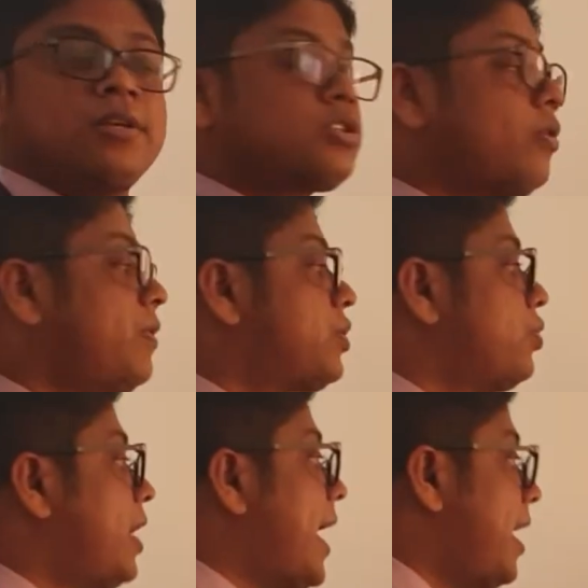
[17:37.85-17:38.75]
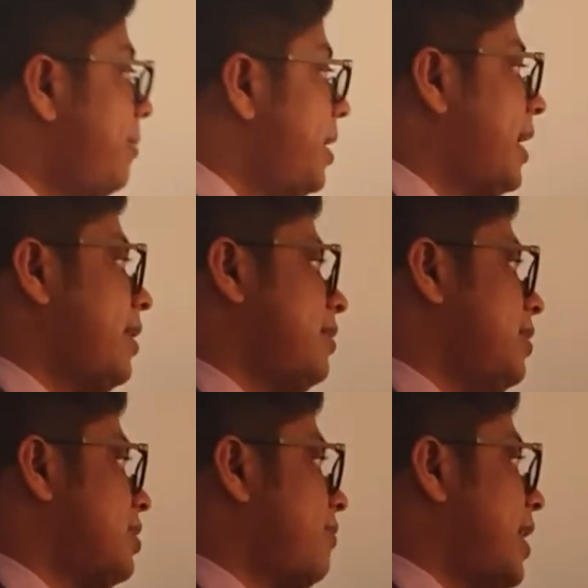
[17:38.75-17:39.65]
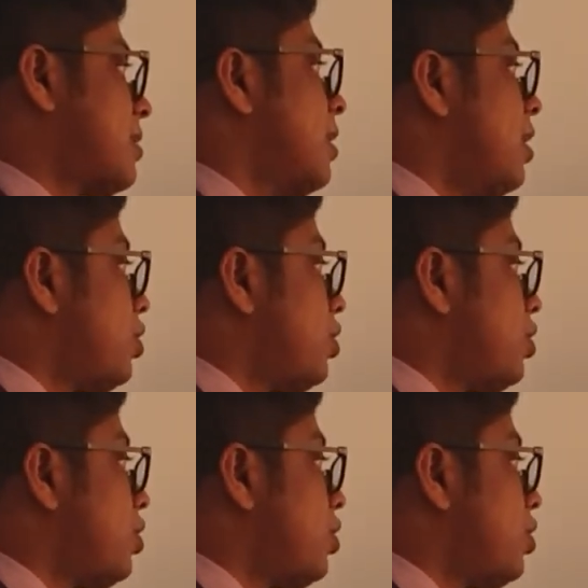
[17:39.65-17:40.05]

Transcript: So we should eliminate this waste.